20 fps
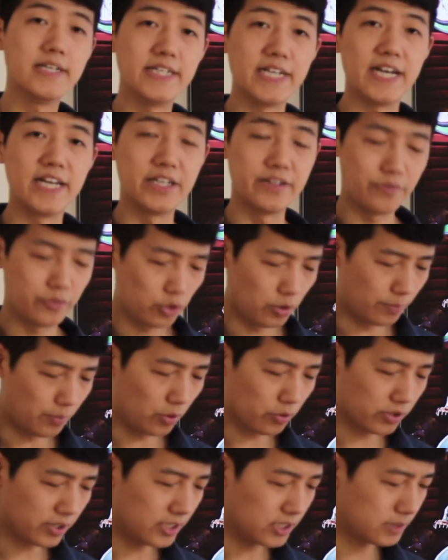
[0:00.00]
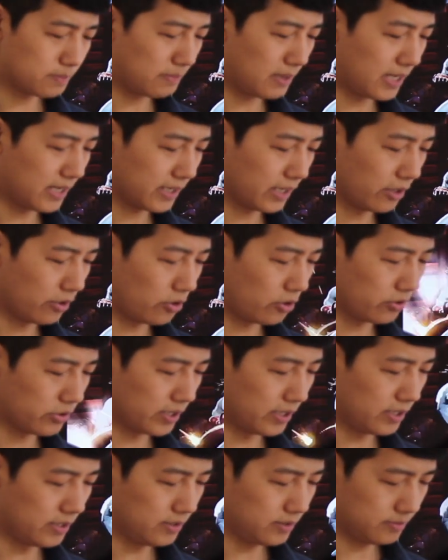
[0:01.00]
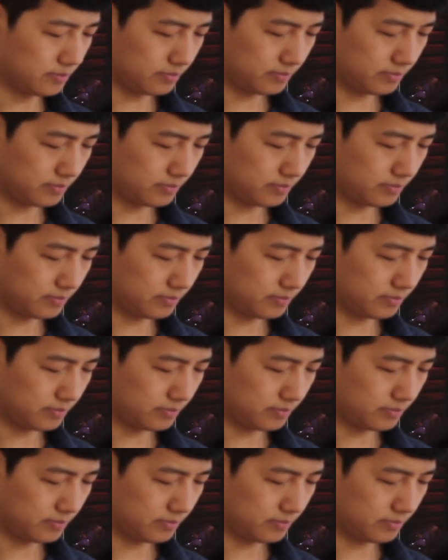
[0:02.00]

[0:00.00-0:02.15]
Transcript: and if your opponent is blocking all day,